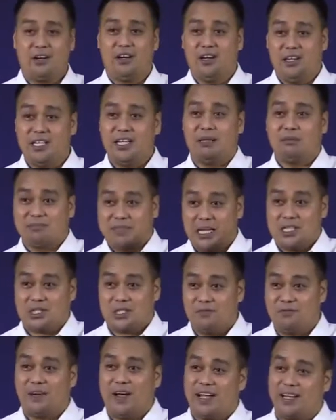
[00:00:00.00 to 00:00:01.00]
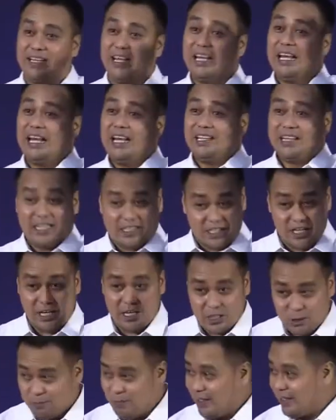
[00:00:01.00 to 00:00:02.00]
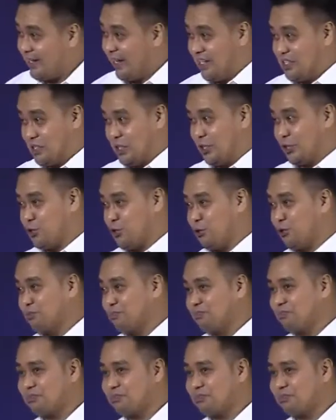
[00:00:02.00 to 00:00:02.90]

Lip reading: heard him testify that he experienced it too.